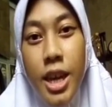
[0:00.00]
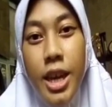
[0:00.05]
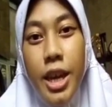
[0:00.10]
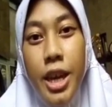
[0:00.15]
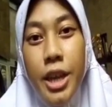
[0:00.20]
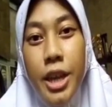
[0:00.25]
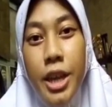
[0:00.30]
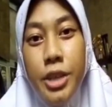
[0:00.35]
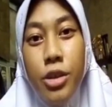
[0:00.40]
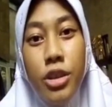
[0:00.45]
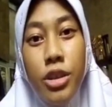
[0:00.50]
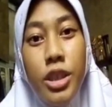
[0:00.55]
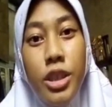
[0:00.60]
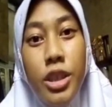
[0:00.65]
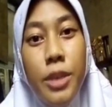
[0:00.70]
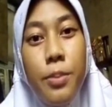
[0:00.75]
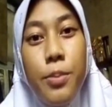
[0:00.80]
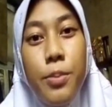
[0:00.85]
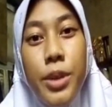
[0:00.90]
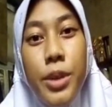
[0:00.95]
In
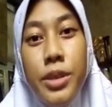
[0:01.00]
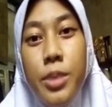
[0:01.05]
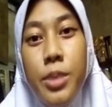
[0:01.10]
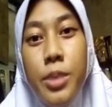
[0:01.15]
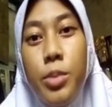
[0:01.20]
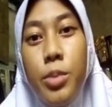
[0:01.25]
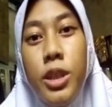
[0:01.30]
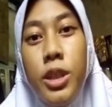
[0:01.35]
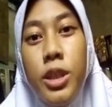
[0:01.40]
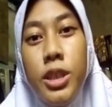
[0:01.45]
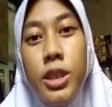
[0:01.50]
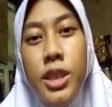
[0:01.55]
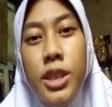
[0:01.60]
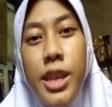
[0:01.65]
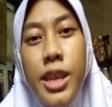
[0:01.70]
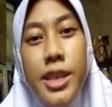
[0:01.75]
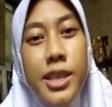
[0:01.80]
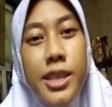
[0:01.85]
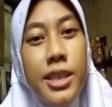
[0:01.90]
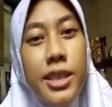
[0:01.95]
cognitive principle,
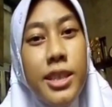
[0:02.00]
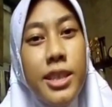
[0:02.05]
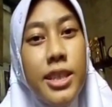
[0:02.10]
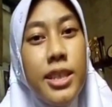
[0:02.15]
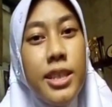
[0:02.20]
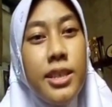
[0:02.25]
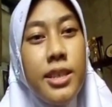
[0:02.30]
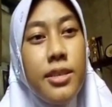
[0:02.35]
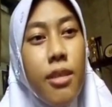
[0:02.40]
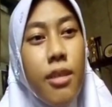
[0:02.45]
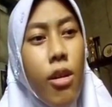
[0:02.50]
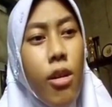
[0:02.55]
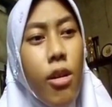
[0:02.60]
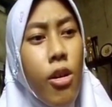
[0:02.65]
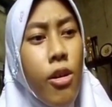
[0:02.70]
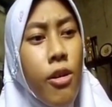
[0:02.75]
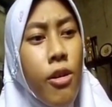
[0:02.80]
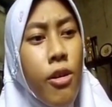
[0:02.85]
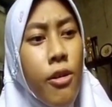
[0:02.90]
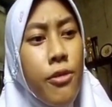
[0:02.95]
it consists
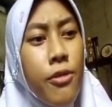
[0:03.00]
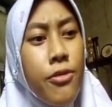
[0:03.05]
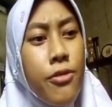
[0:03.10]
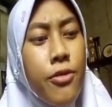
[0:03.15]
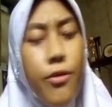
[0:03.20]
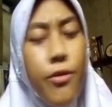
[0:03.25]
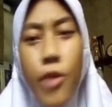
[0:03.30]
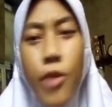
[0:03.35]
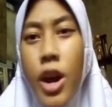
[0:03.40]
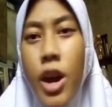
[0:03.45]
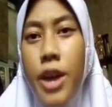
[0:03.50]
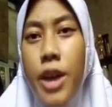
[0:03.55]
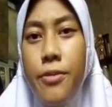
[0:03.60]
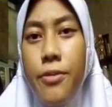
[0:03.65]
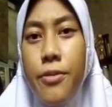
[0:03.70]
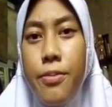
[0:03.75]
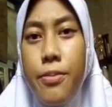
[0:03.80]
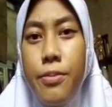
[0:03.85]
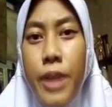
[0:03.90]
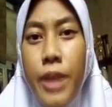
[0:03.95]
of
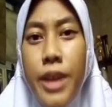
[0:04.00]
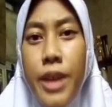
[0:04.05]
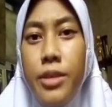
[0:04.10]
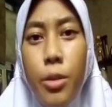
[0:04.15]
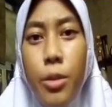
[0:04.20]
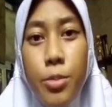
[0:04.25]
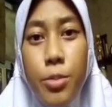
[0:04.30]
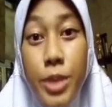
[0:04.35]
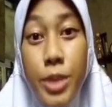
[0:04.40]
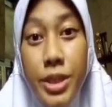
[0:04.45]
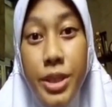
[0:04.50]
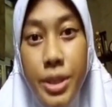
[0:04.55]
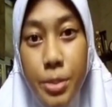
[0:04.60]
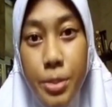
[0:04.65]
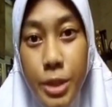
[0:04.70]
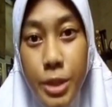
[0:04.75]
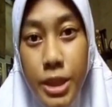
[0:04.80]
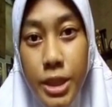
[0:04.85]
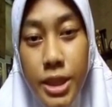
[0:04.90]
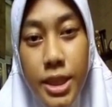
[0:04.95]
5 kind of
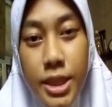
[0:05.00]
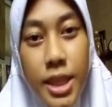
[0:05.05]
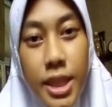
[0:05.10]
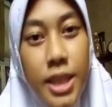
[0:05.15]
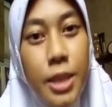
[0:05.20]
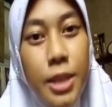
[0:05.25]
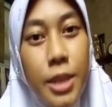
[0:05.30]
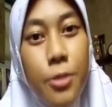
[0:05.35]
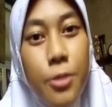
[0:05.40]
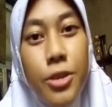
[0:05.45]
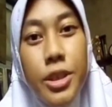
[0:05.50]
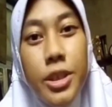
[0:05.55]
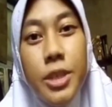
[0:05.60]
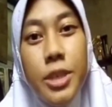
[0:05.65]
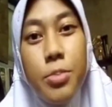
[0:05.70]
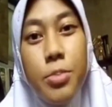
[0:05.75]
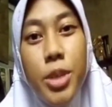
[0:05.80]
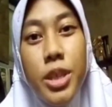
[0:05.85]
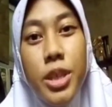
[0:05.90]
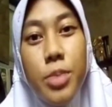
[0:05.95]
principle. The
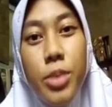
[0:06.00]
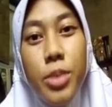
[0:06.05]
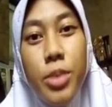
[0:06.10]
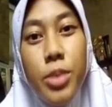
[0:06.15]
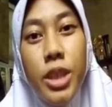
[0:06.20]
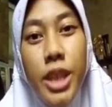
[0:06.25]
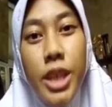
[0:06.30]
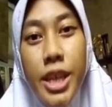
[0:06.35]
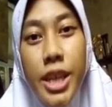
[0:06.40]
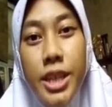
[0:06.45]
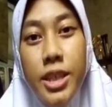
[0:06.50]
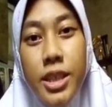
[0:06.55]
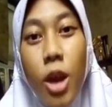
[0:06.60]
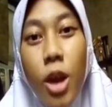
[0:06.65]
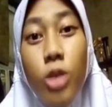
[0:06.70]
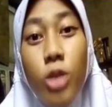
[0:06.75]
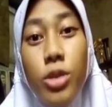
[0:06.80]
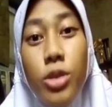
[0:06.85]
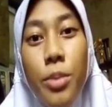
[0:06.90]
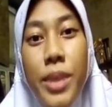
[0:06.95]
first principle is
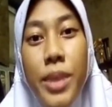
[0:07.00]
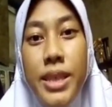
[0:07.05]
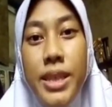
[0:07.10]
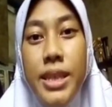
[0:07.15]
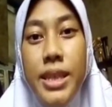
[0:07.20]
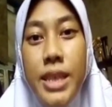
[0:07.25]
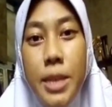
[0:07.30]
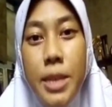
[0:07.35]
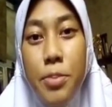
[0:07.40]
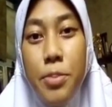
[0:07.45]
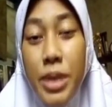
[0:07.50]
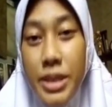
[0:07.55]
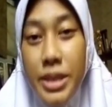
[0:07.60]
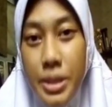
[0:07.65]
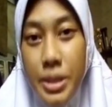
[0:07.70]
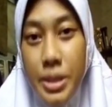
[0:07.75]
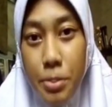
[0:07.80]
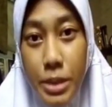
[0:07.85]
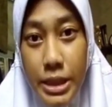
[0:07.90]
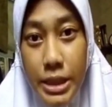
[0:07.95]
automaticity
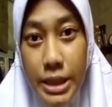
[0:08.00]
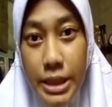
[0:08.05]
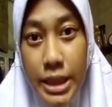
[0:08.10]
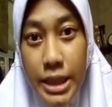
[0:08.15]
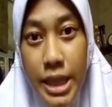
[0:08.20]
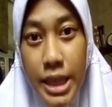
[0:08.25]
principle.